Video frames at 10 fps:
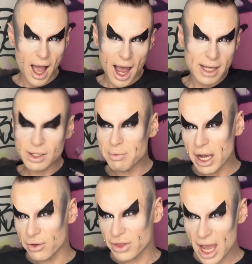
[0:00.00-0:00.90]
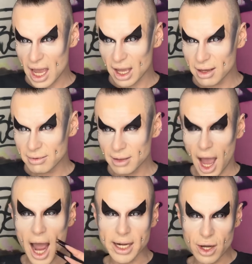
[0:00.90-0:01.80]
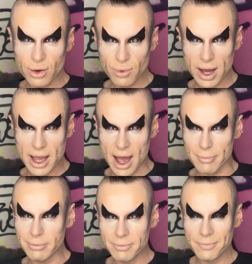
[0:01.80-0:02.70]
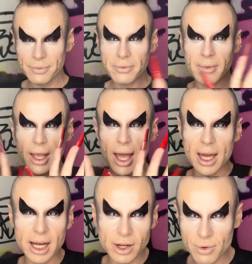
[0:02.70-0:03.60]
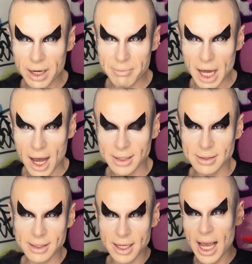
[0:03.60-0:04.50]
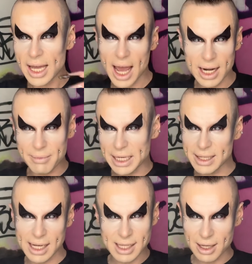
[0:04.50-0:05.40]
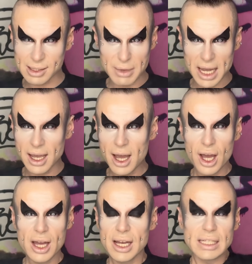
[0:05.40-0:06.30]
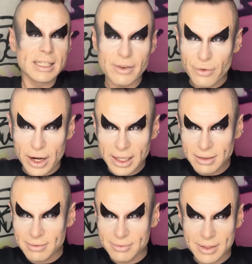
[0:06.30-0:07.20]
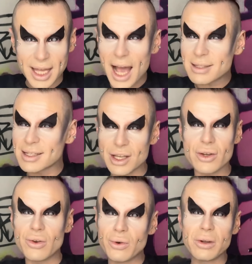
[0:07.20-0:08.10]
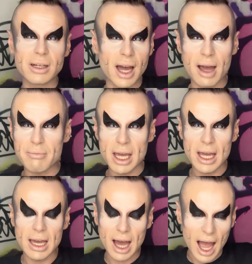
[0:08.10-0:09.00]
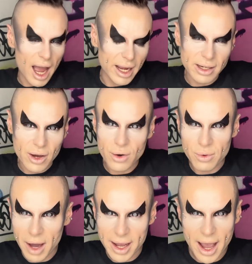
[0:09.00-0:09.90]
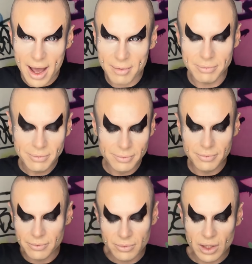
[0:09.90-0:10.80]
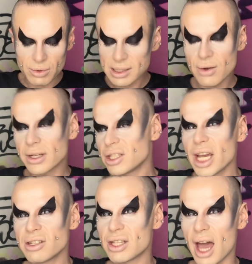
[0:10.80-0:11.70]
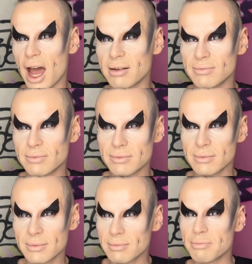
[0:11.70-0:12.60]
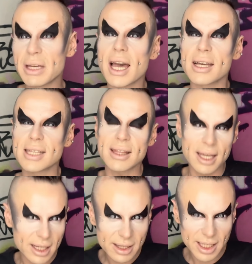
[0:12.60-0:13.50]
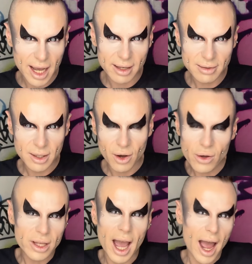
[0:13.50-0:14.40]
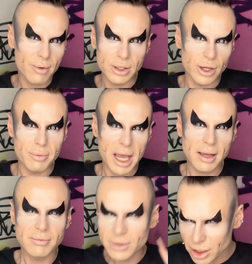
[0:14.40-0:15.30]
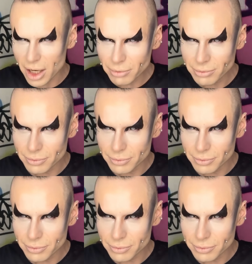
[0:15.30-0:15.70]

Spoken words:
I do my own thing. I know who I am and I know what I'm not. And anybody that tells me different, that's you, not me. I know who I am. No one's going to change that because at the end of the day, only I will know me, you know?